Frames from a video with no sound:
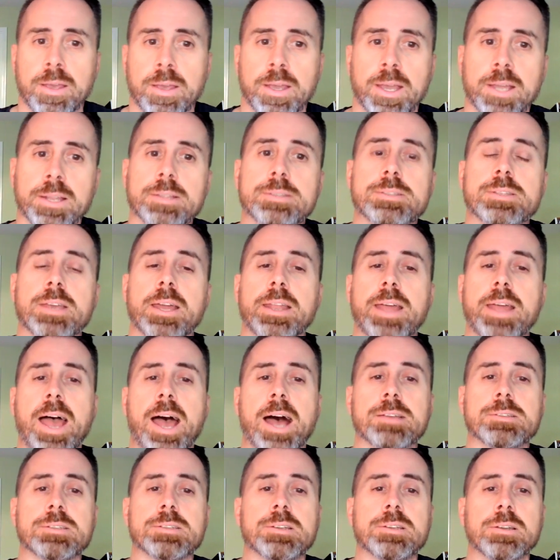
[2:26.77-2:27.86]
And instead
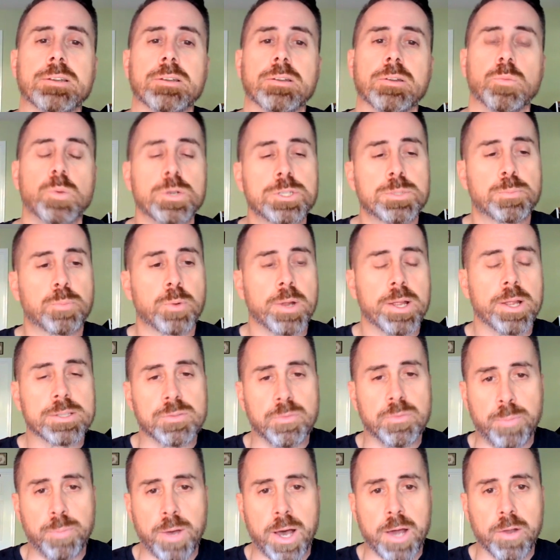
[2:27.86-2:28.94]
ask, which brands
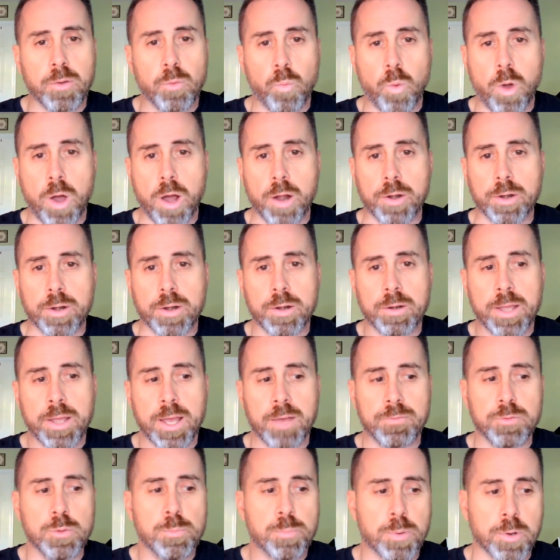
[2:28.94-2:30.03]
of bottled water
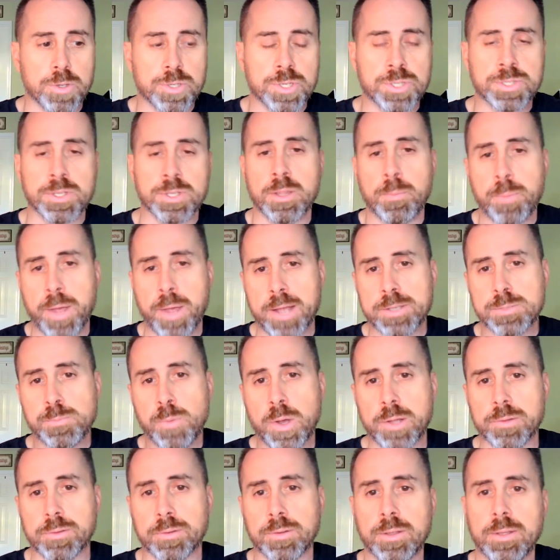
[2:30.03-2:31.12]
have you purchased in the past
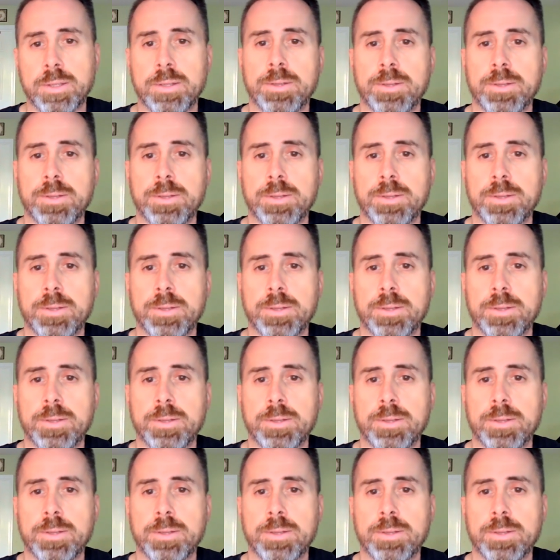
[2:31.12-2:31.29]
month?